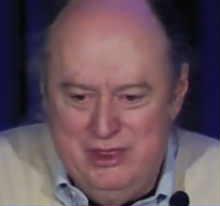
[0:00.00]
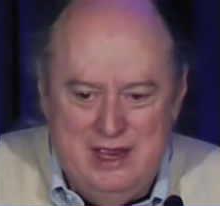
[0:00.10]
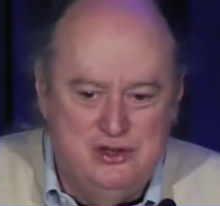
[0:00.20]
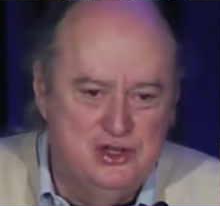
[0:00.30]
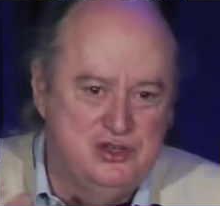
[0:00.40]

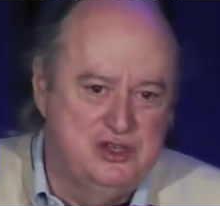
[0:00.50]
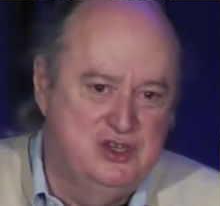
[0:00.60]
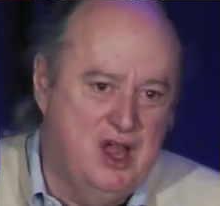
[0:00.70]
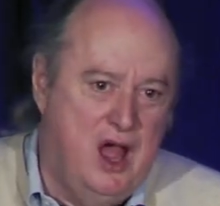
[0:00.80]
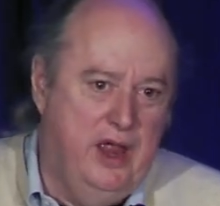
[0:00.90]
they just
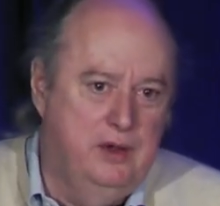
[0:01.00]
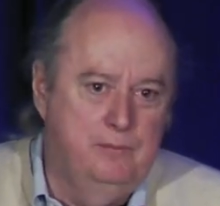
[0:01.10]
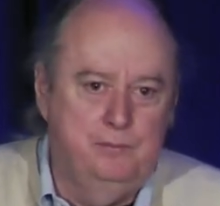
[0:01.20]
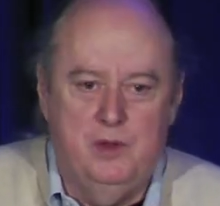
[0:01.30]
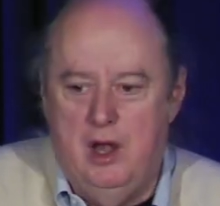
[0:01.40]

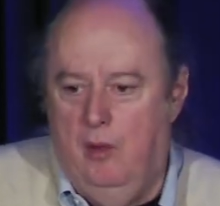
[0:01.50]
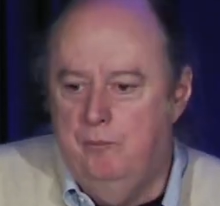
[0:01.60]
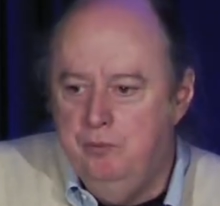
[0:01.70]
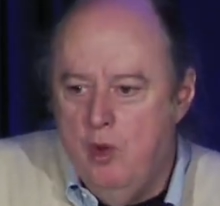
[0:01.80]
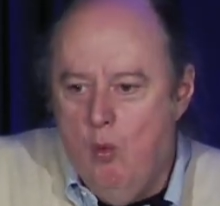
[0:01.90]
assign, you know,
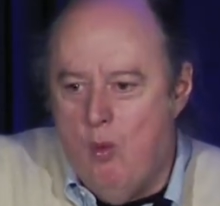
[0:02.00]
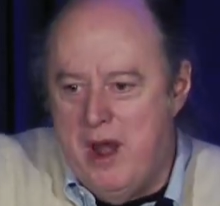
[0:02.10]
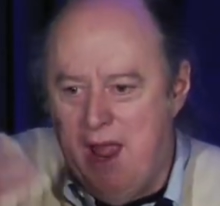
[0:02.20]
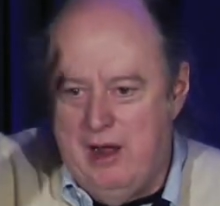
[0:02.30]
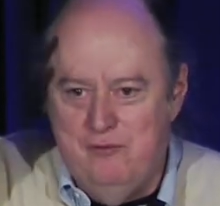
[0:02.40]

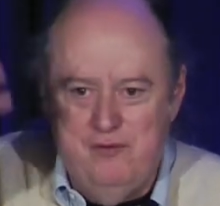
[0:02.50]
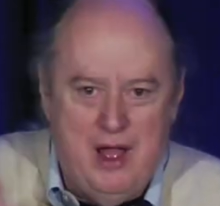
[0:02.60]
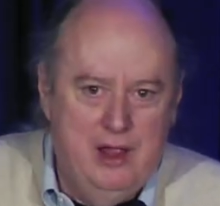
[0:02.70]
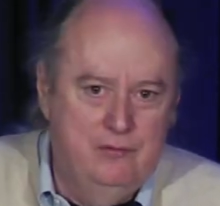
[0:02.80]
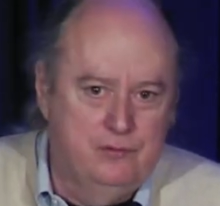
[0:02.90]
one out of
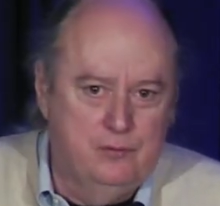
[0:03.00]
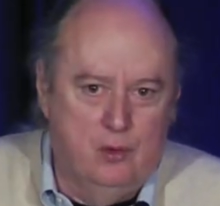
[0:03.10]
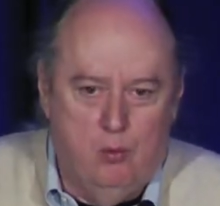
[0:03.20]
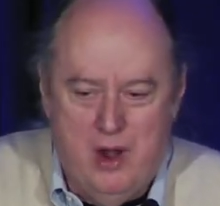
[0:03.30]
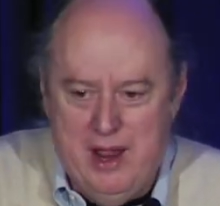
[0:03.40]
five or
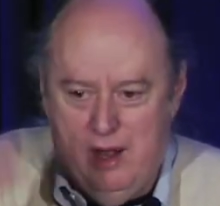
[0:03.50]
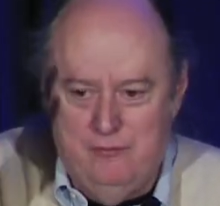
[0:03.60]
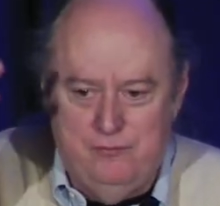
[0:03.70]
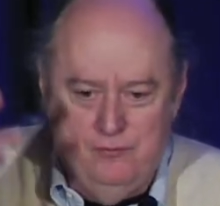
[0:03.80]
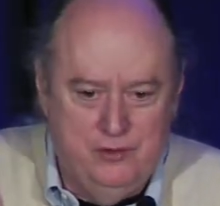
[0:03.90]
one out
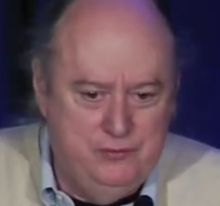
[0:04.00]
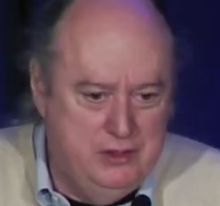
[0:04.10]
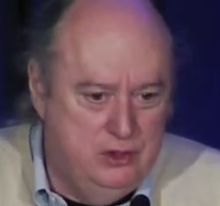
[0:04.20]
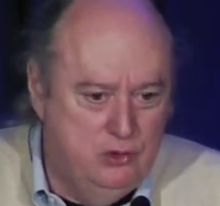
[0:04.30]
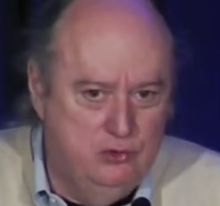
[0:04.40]
of 50
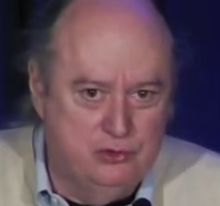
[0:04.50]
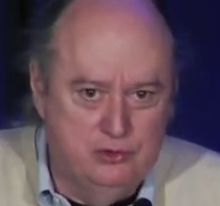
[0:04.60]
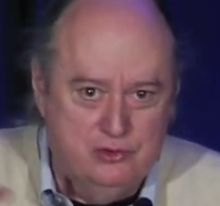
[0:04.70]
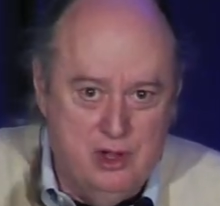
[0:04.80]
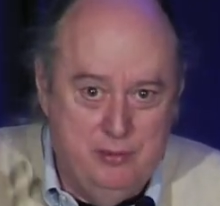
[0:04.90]

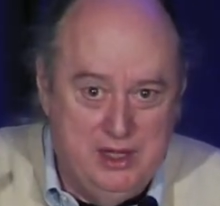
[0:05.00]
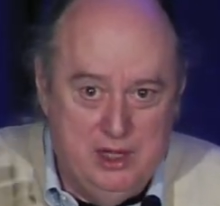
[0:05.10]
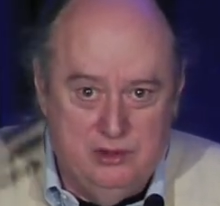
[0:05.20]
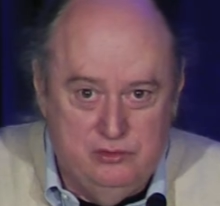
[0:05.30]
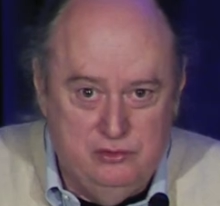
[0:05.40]
users coming
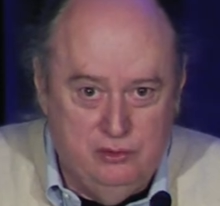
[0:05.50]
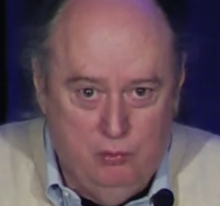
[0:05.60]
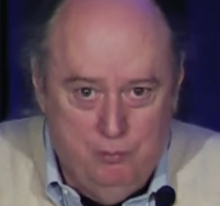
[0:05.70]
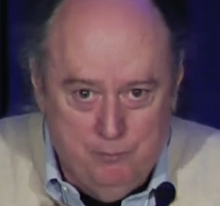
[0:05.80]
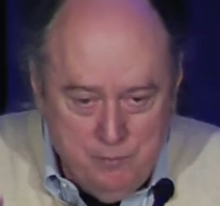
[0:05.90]
in to
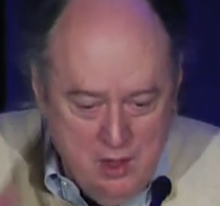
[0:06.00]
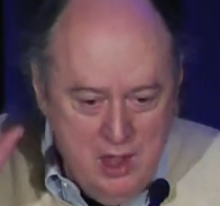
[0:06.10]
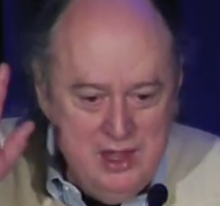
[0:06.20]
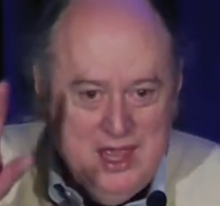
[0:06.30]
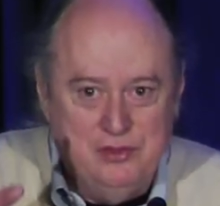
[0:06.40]

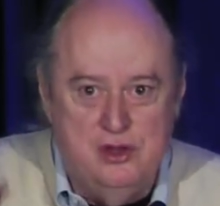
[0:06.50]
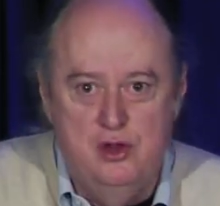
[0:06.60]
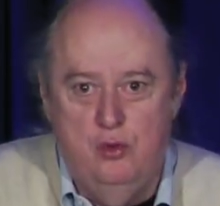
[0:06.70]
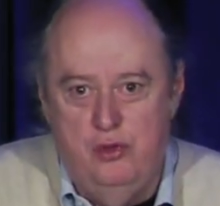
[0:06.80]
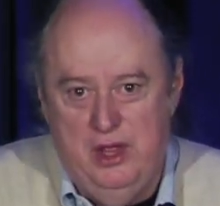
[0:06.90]
get the
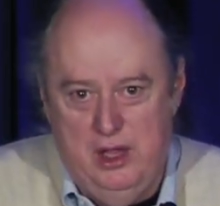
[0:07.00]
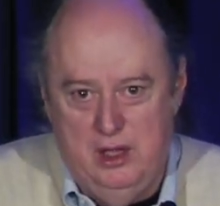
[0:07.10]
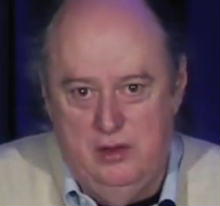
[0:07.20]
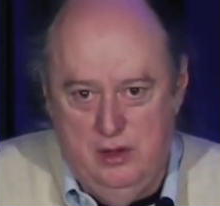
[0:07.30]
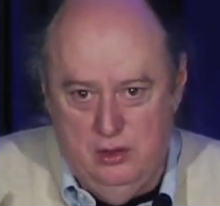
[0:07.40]
new thing
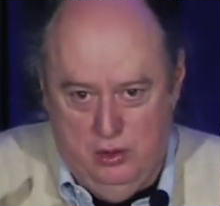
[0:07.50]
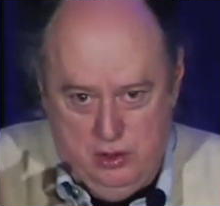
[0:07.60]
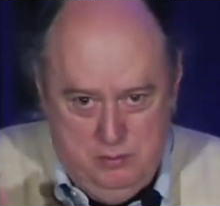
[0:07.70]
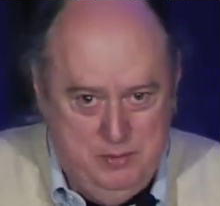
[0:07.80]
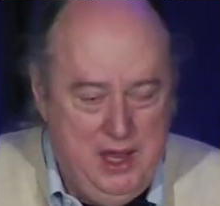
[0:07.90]
and then
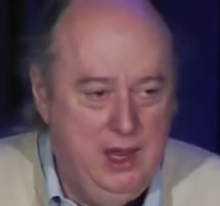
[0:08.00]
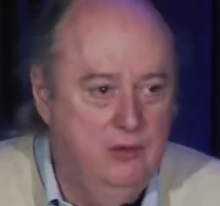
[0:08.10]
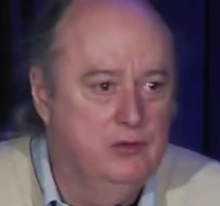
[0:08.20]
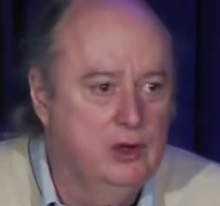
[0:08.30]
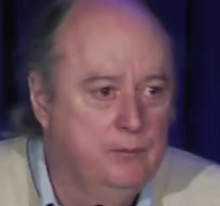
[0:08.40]
look at
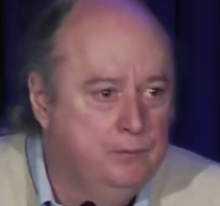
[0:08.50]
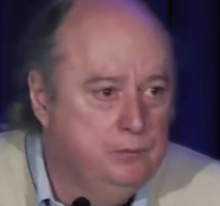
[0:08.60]
behavior.